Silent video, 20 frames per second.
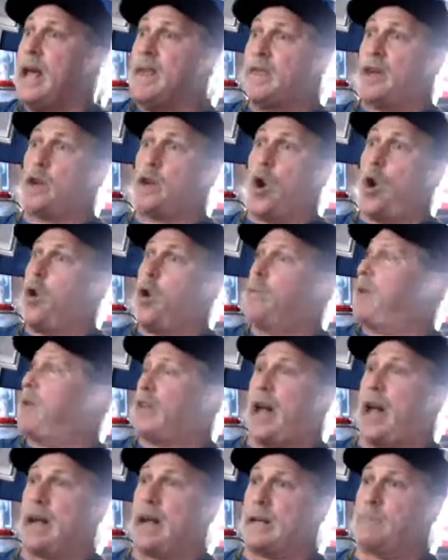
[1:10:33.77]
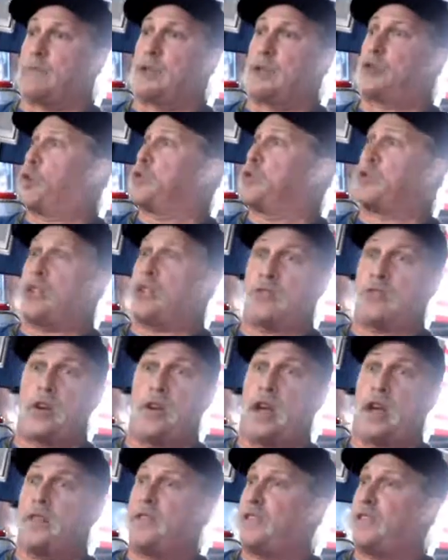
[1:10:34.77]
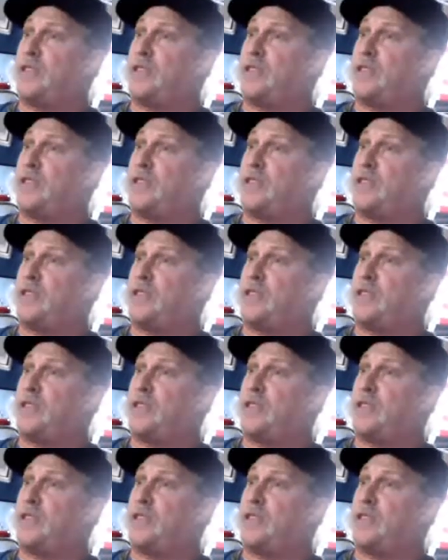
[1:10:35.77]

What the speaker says: They go home, they lock up the doors, they turn on the TV,